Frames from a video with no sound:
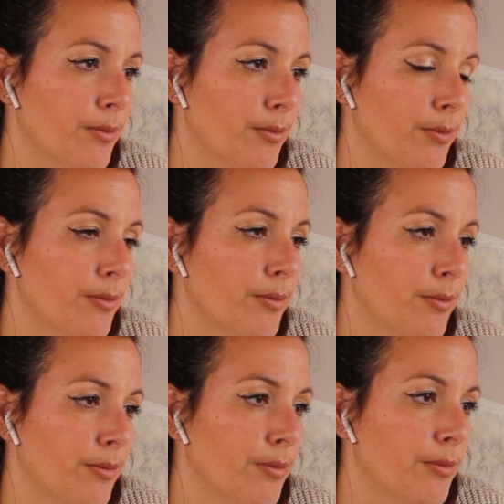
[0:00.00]

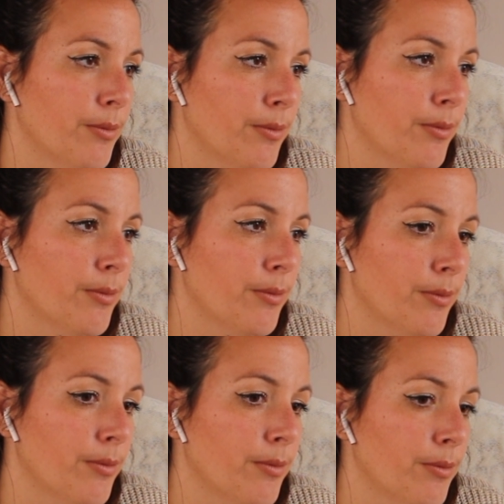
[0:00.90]

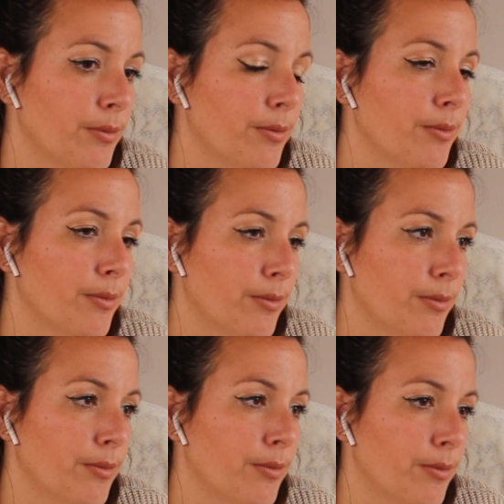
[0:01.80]

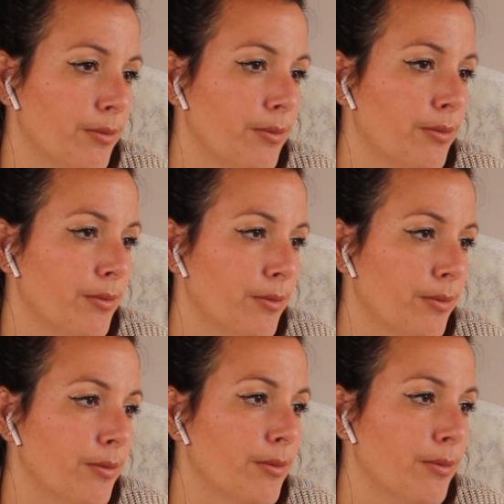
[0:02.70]

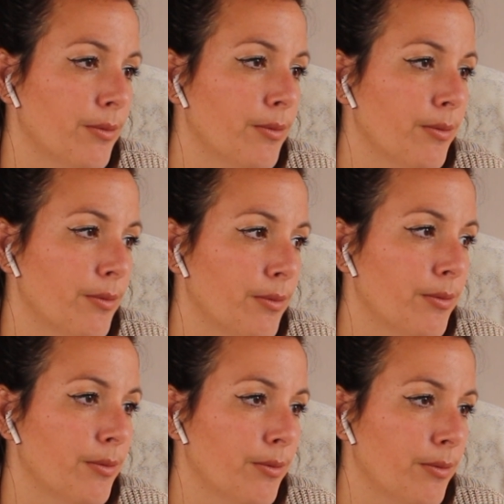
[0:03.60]

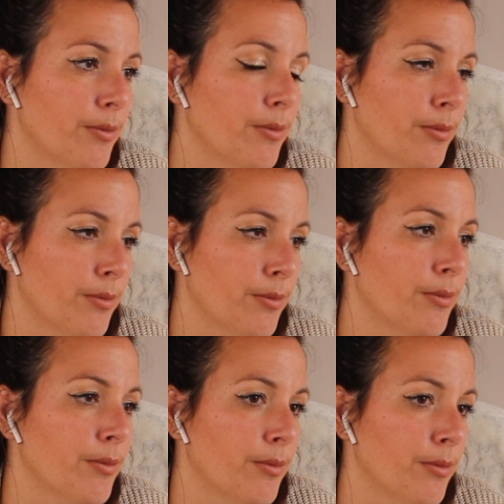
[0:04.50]

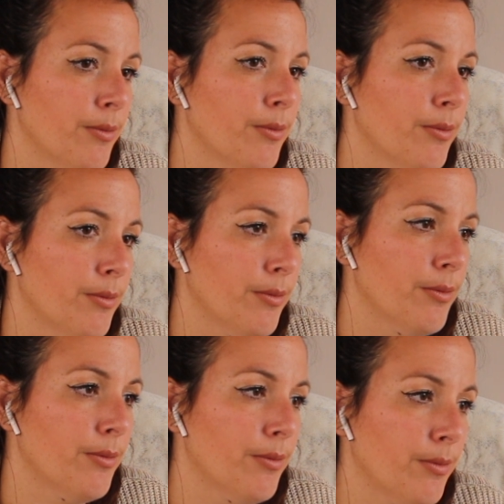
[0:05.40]

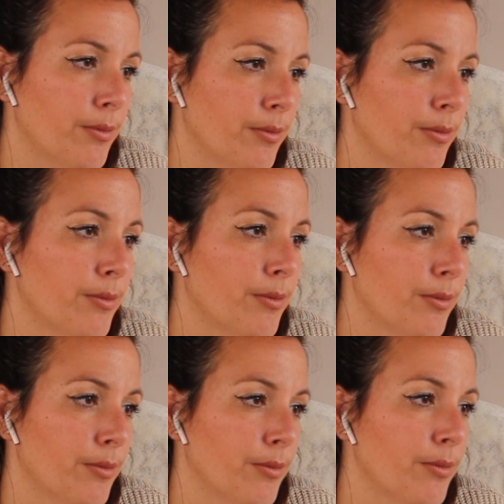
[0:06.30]

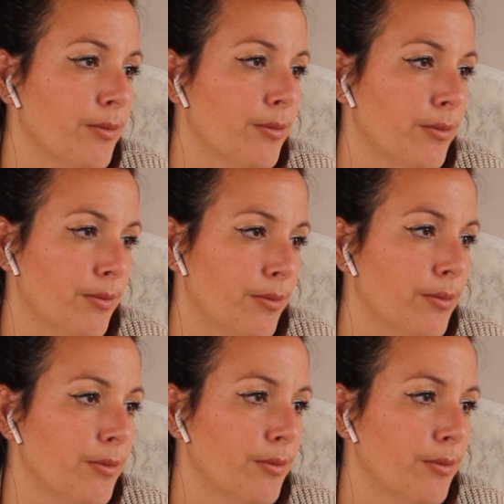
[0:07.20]
The person shown says nothing.